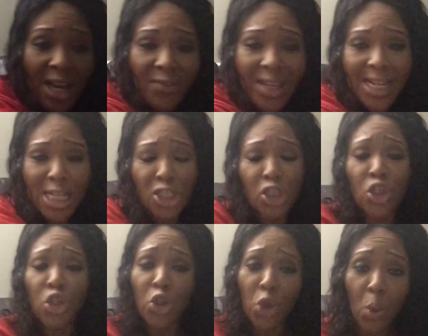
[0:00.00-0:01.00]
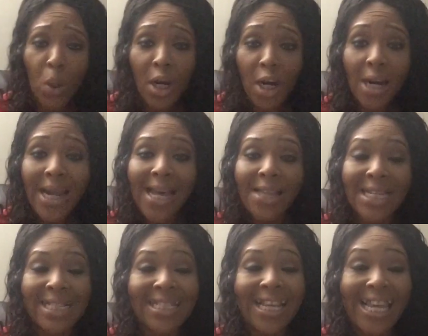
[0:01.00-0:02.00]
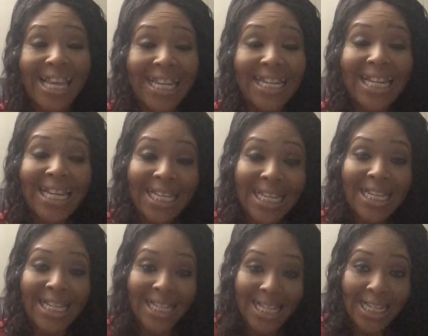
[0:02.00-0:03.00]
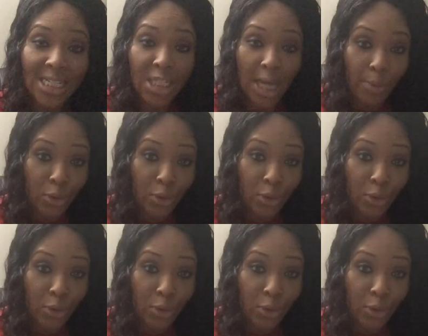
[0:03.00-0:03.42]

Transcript: of it is Neewer. That's Neewer.